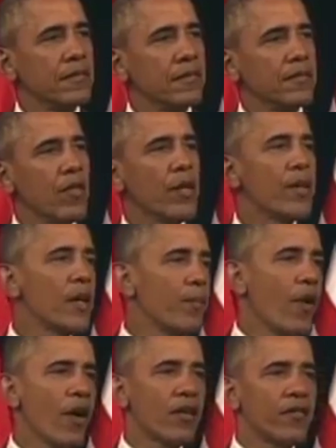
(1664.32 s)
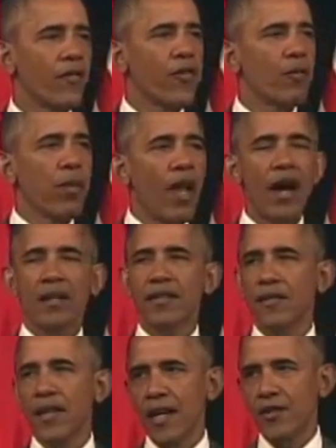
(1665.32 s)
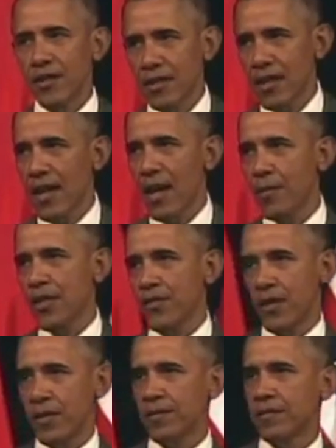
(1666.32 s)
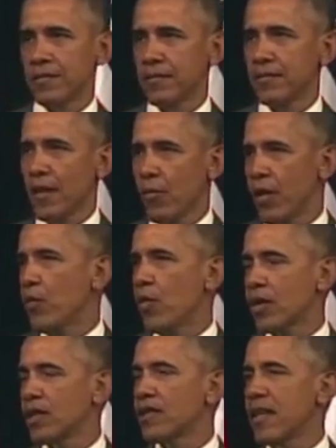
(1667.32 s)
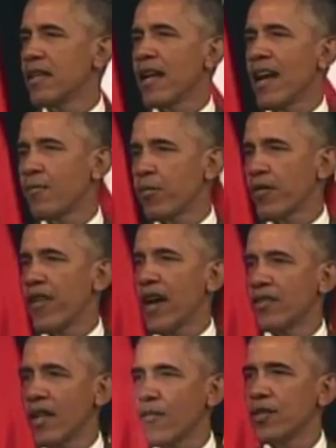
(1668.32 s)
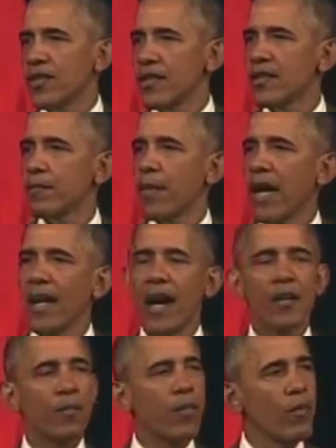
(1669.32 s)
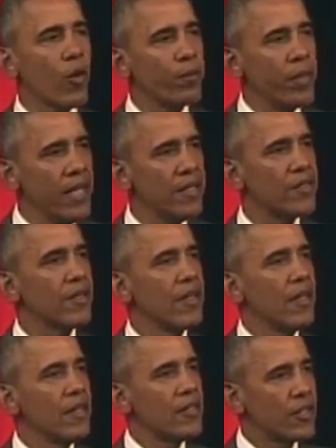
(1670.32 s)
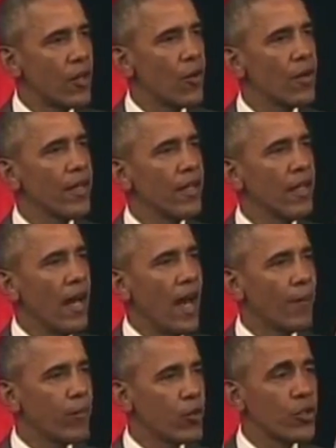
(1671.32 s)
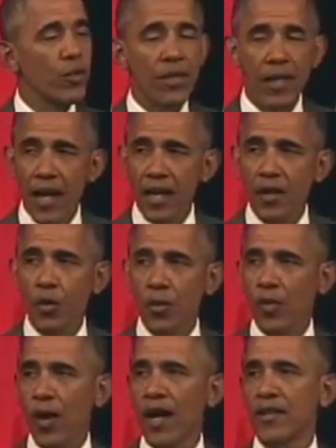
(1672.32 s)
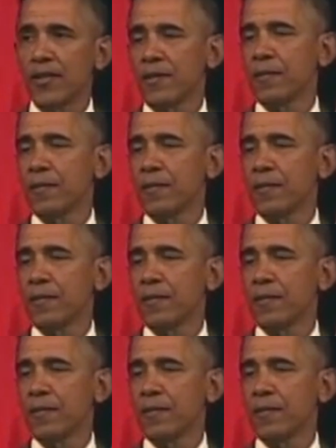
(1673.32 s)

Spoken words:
We've been a part of different blocs of nations in the hemisphere, and we will continue to have profound differences about how to promote peace, security, opportunity, and human rights.